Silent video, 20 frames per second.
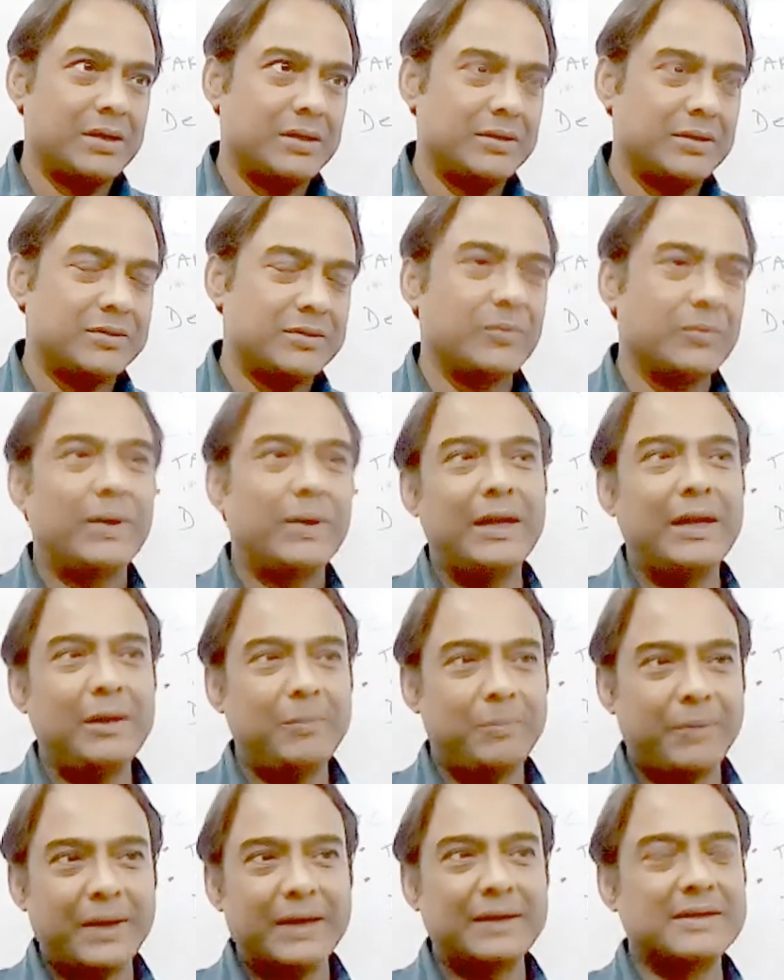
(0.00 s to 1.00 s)
So while
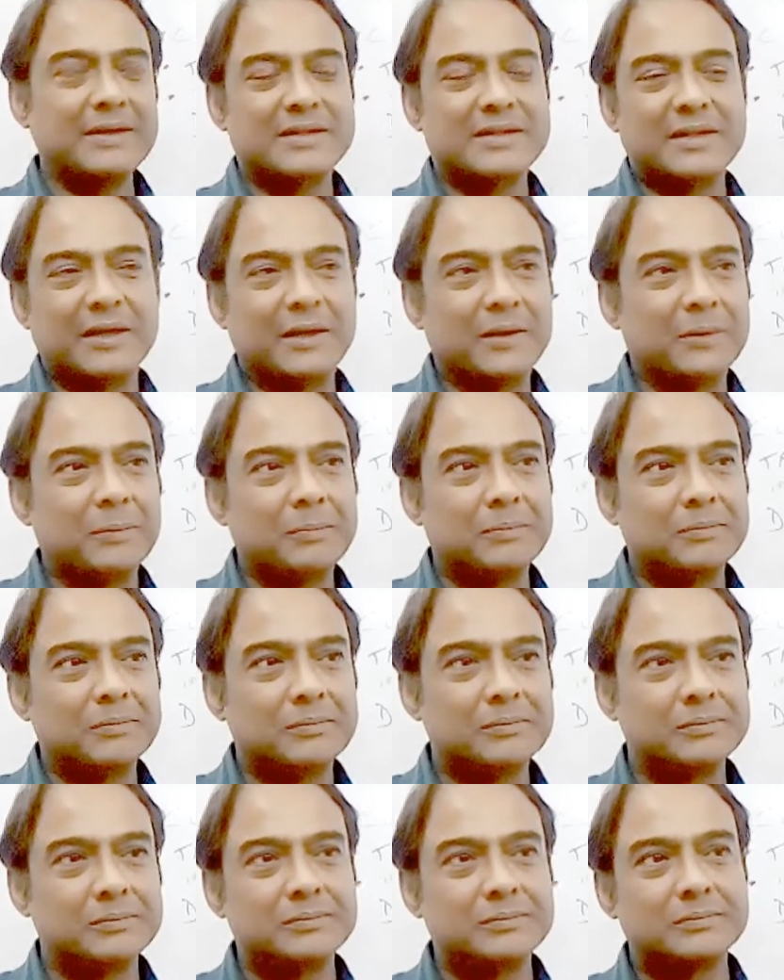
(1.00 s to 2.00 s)
practicing,
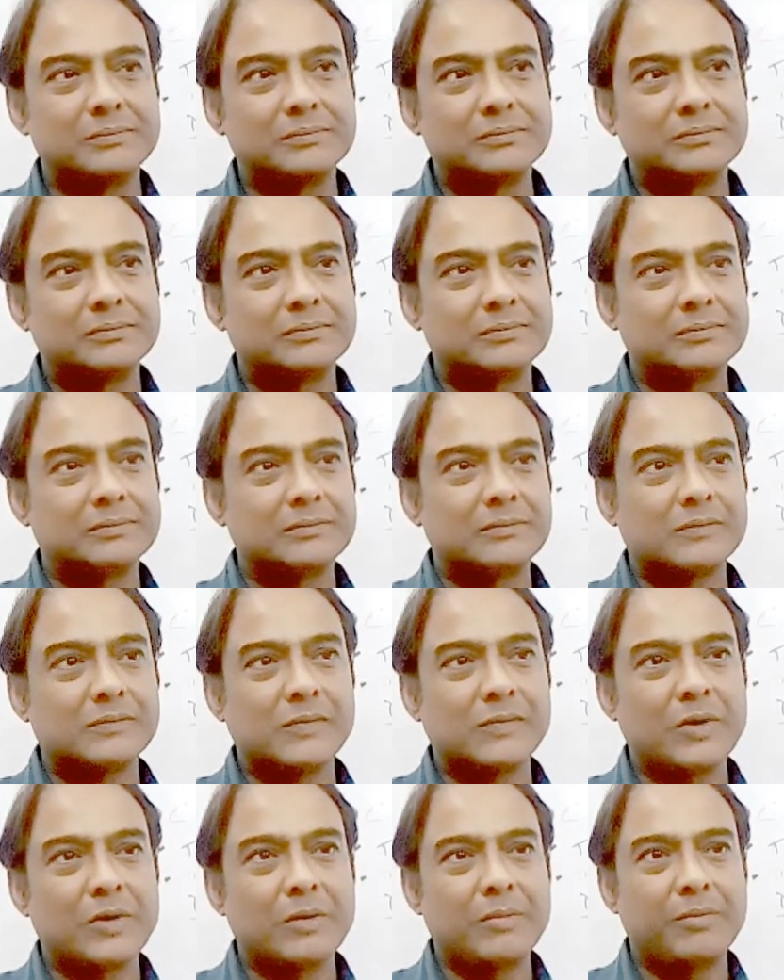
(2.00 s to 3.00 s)

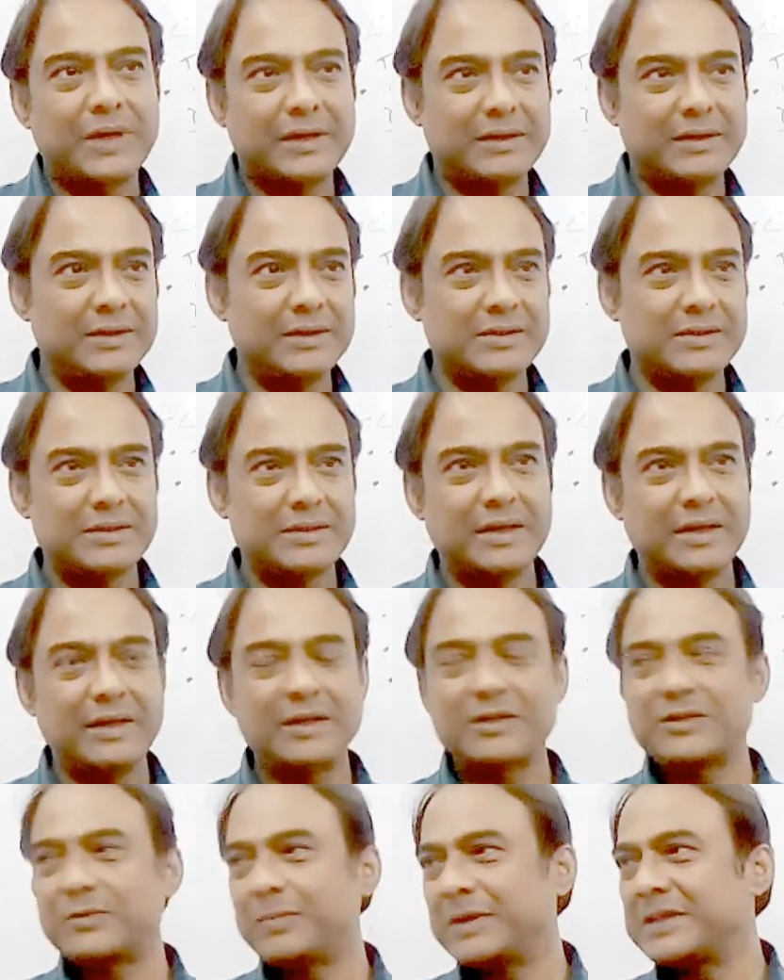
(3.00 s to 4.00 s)
practice in
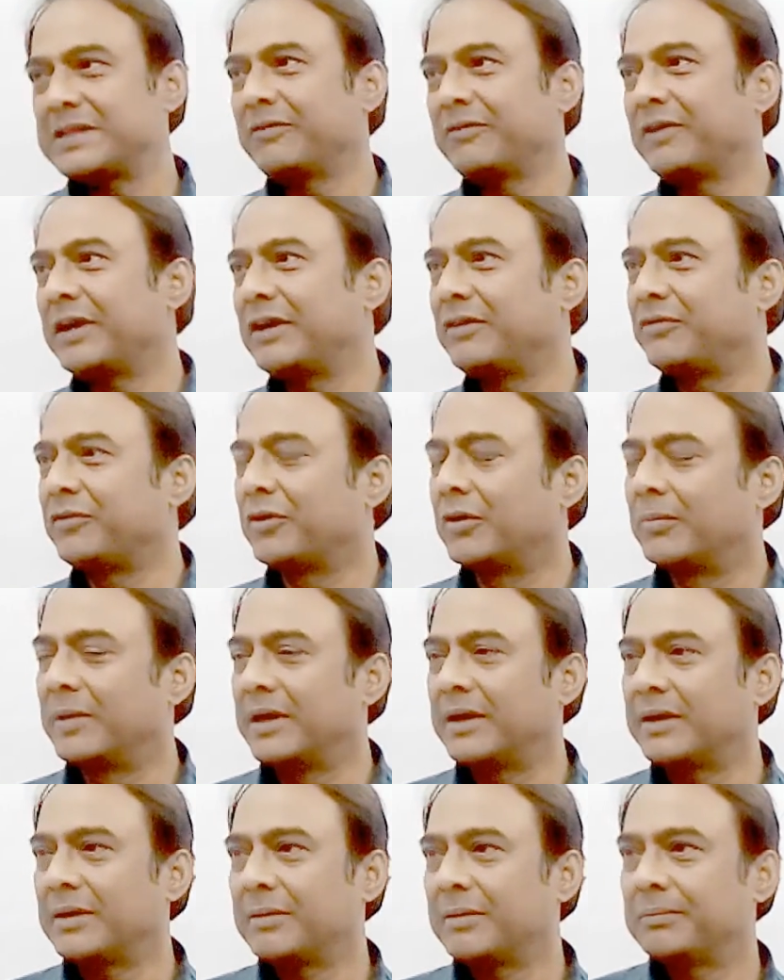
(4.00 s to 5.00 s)
a specified
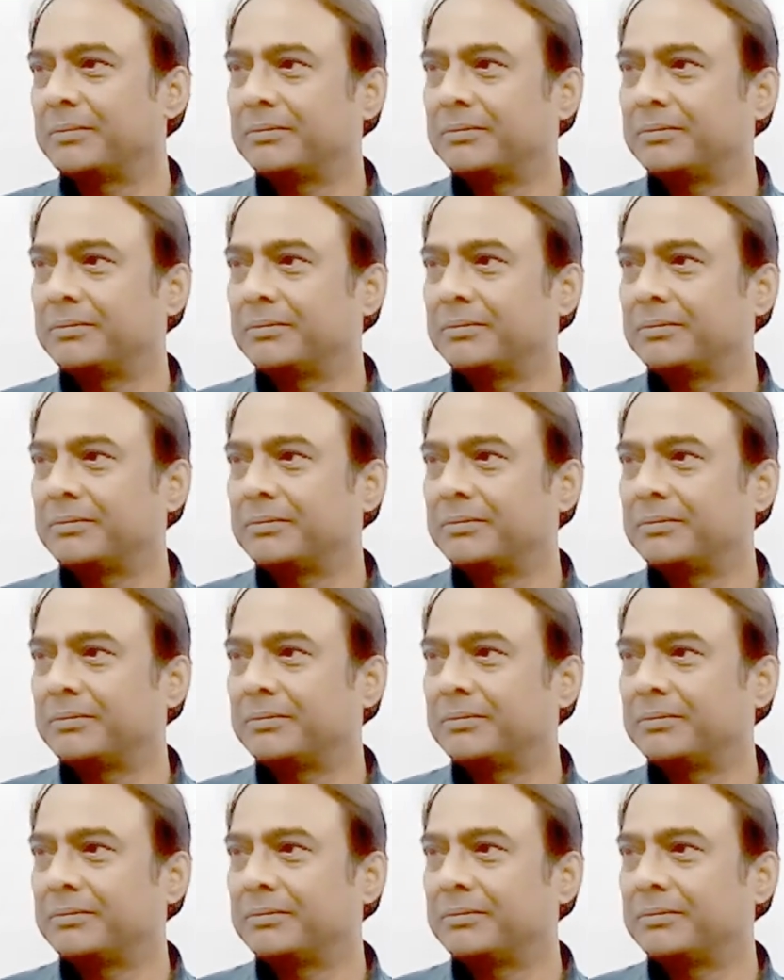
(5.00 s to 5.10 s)
format